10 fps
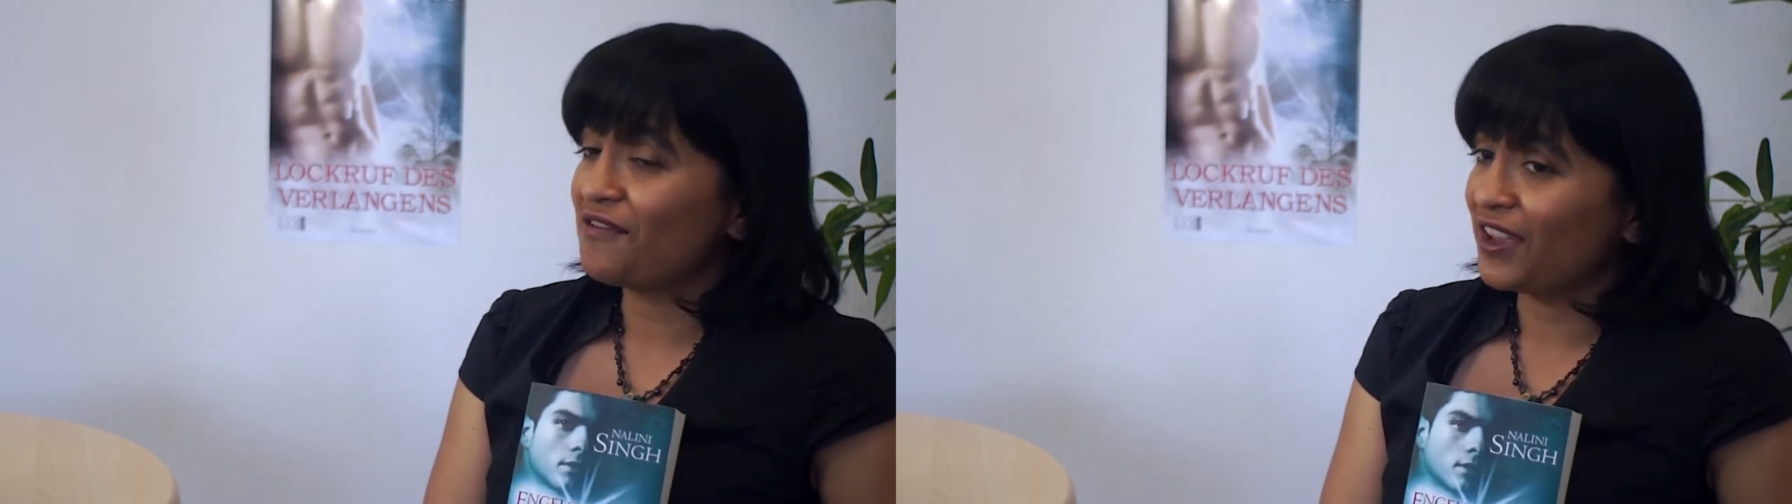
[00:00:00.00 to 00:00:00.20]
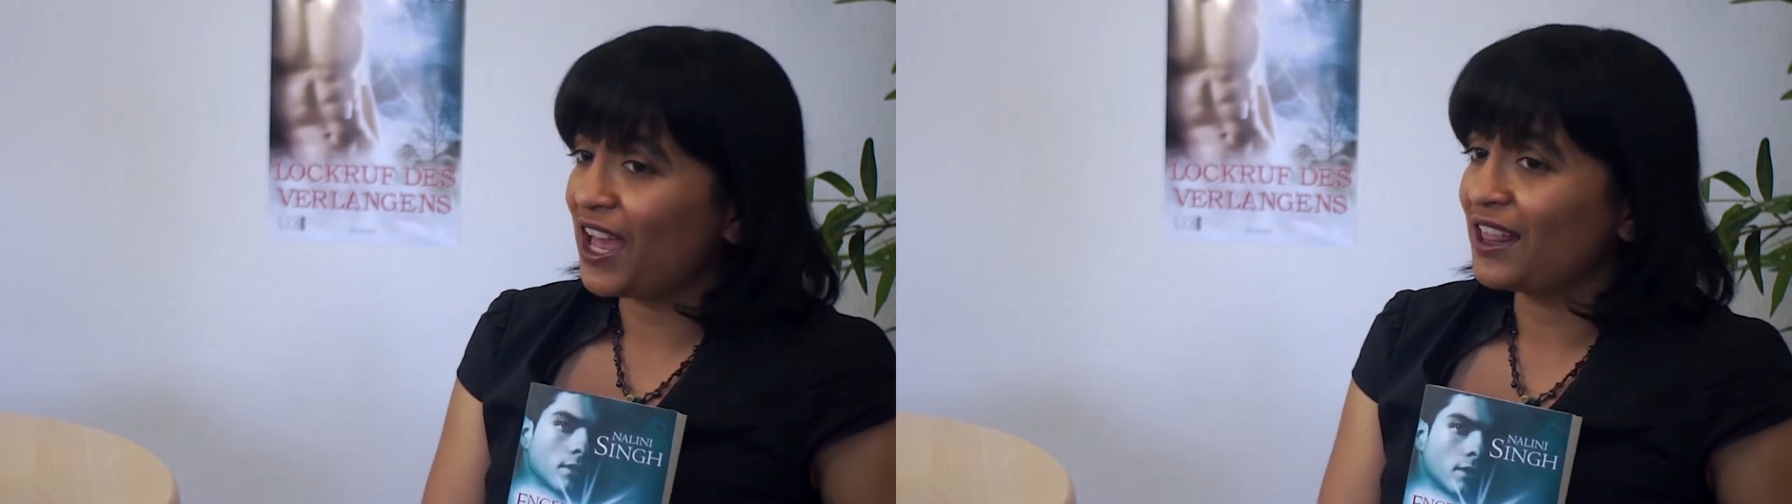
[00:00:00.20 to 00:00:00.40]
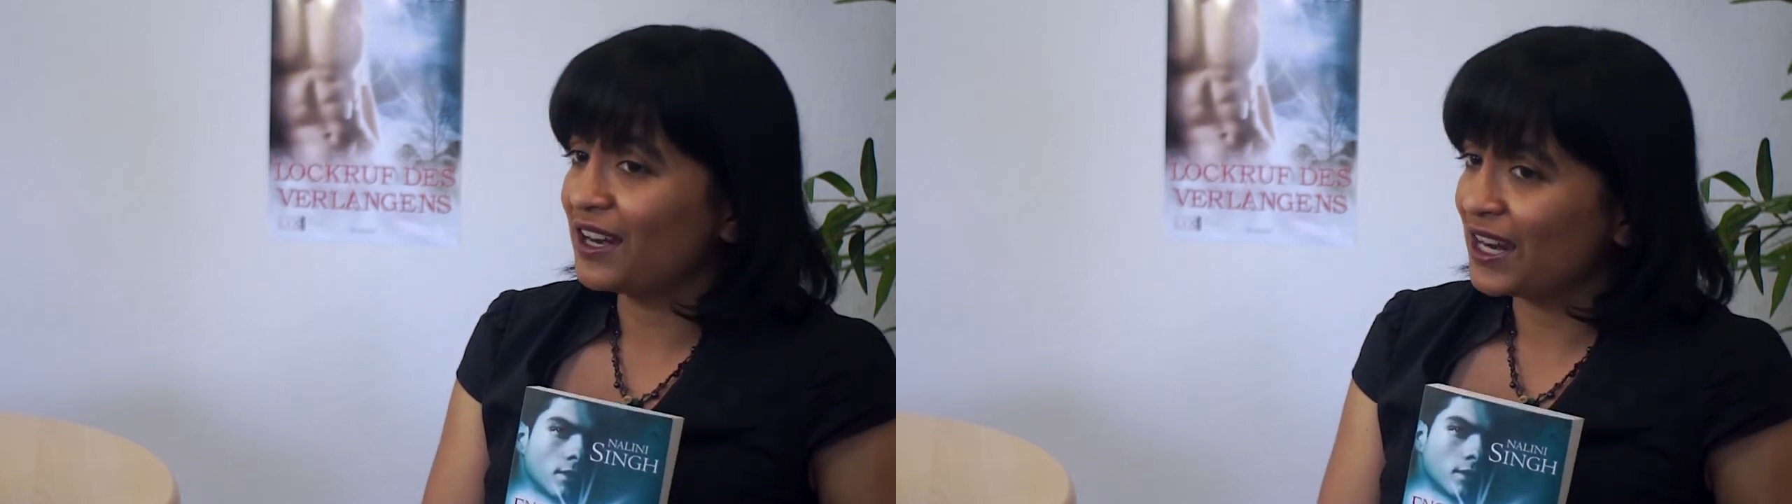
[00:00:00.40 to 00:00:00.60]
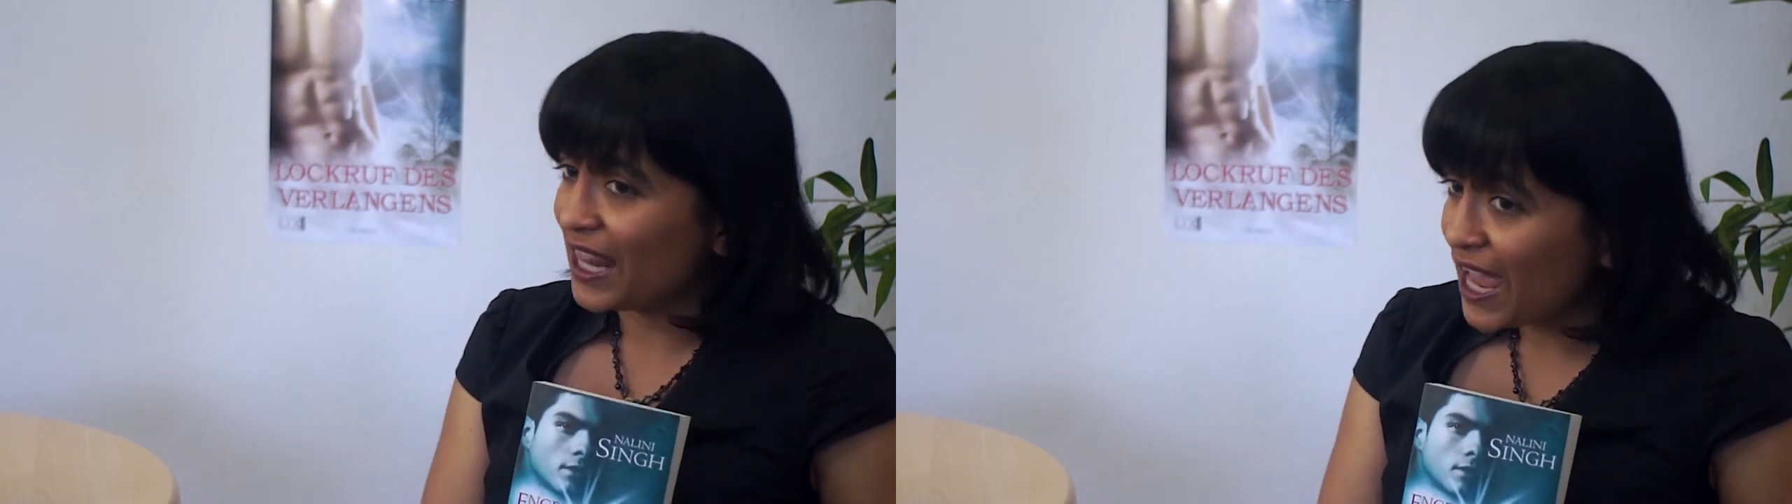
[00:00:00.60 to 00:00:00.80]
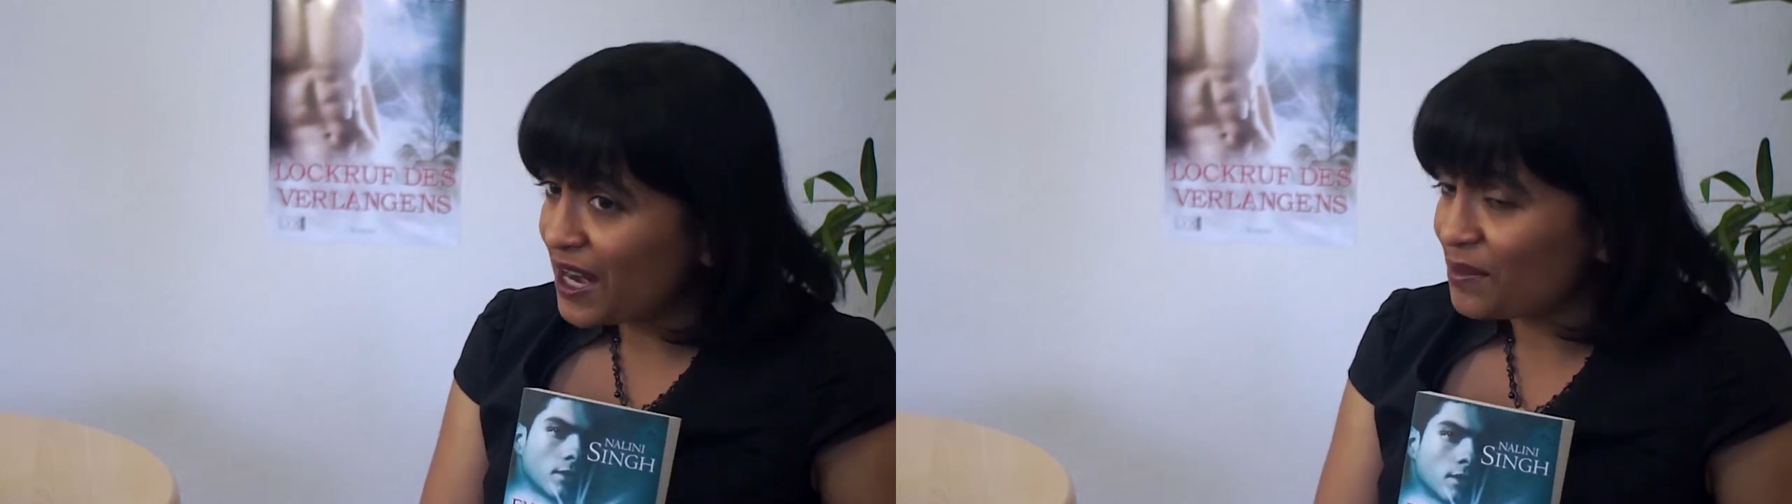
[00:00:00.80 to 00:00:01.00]
Raphael and
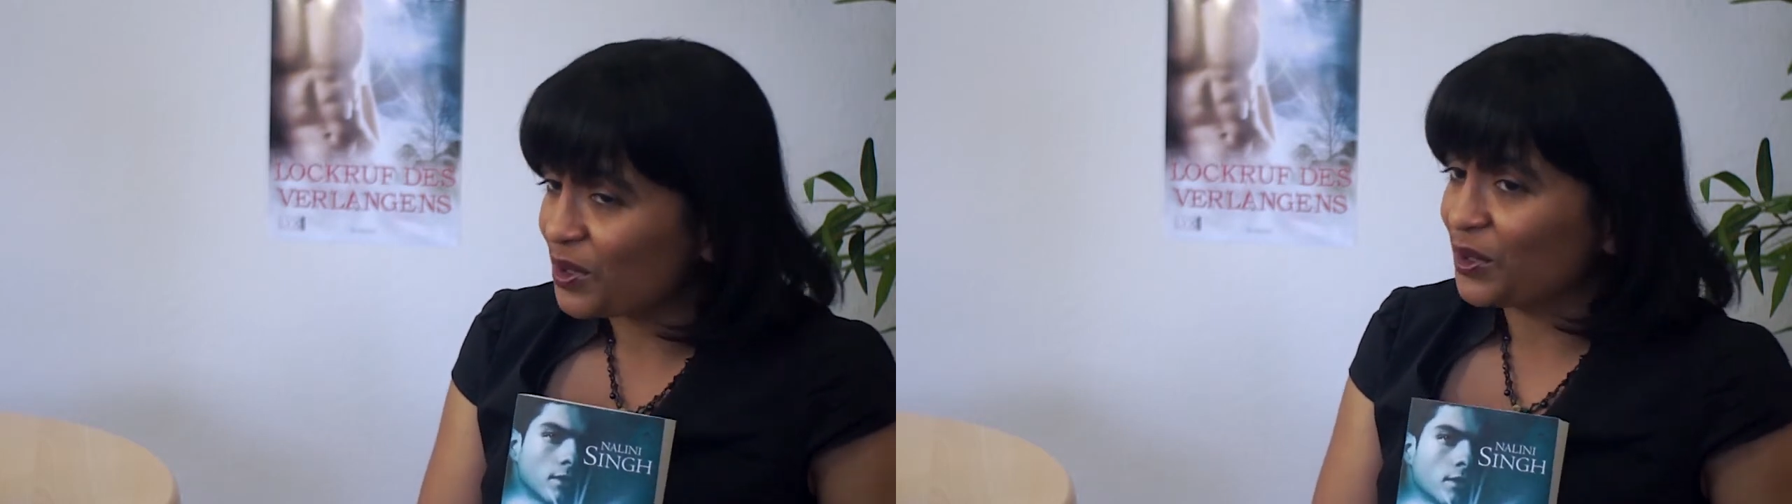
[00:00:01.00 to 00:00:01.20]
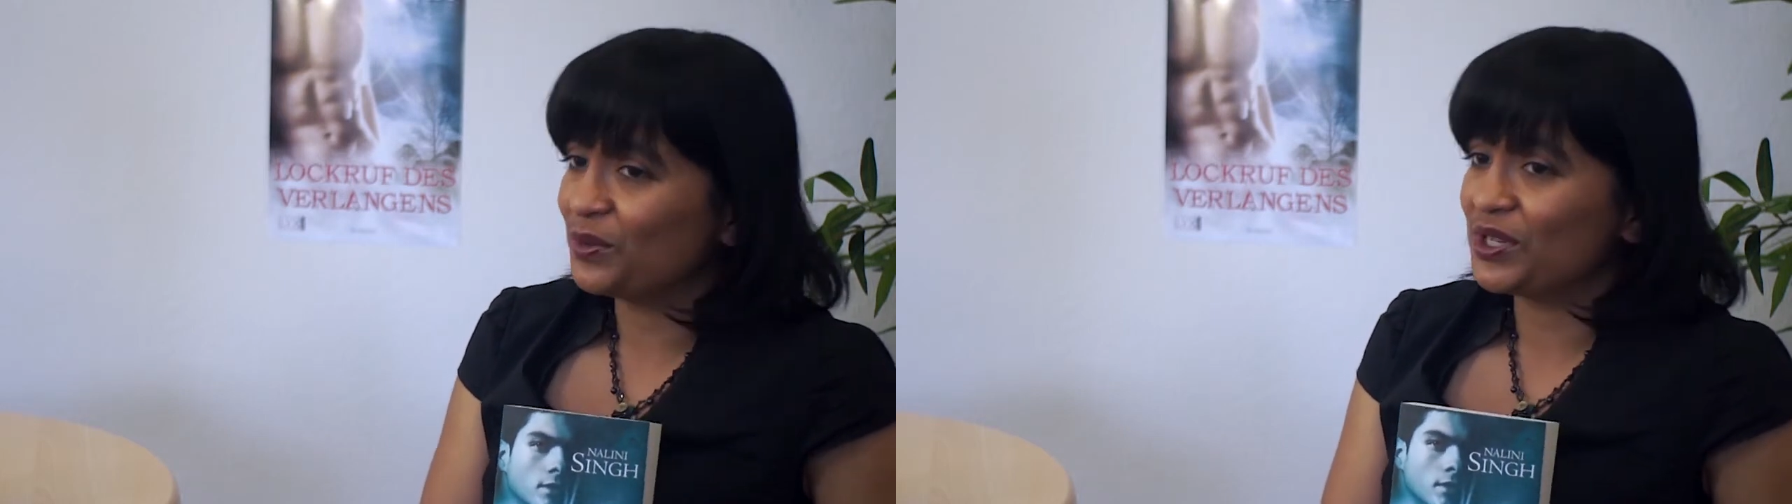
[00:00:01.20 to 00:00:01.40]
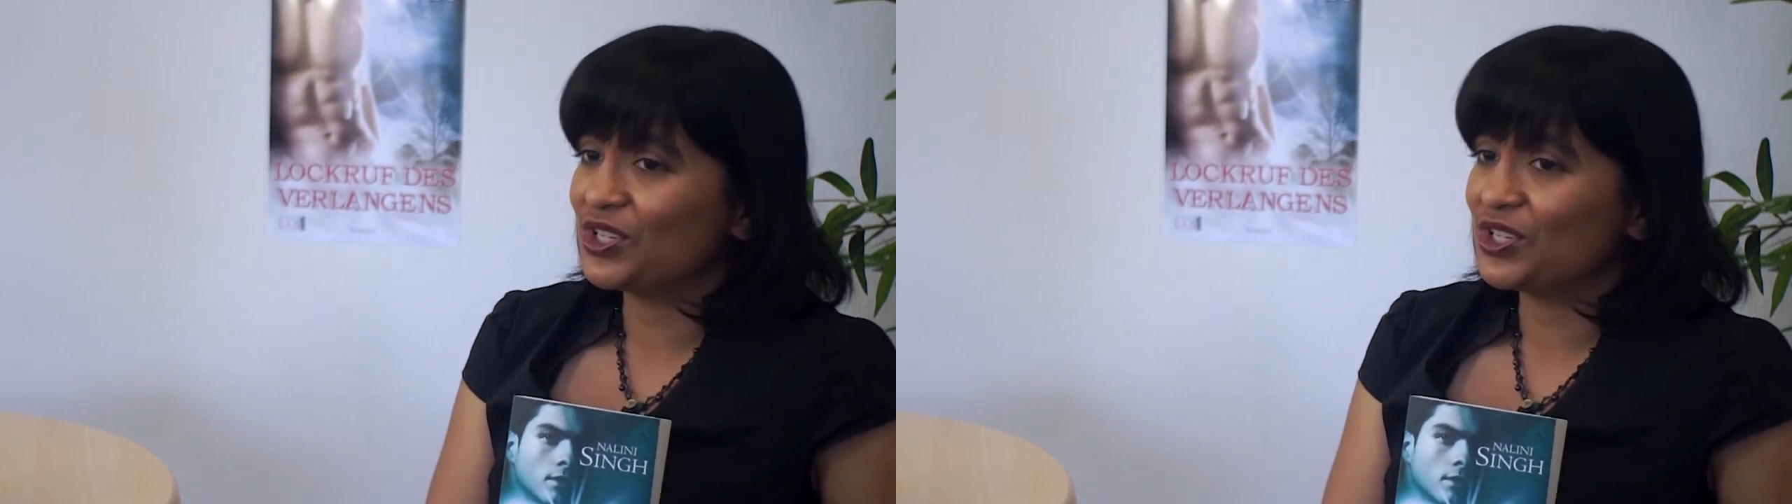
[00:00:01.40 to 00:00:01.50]
Elena book,